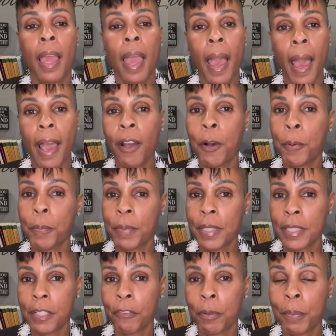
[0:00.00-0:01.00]
I hope
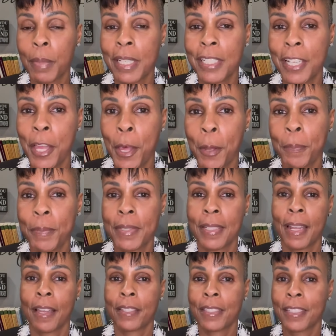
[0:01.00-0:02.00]
this information helps, and
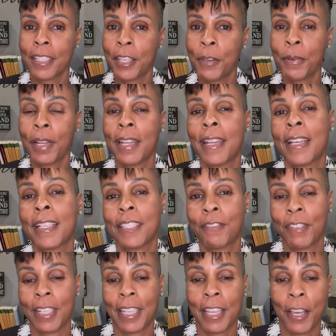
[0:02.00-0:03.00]
I'll see you in the next
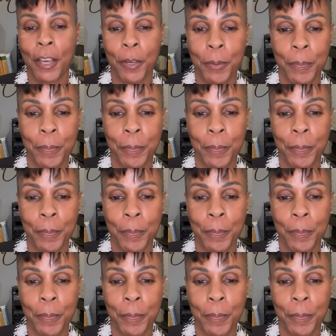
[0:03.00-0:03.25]
video.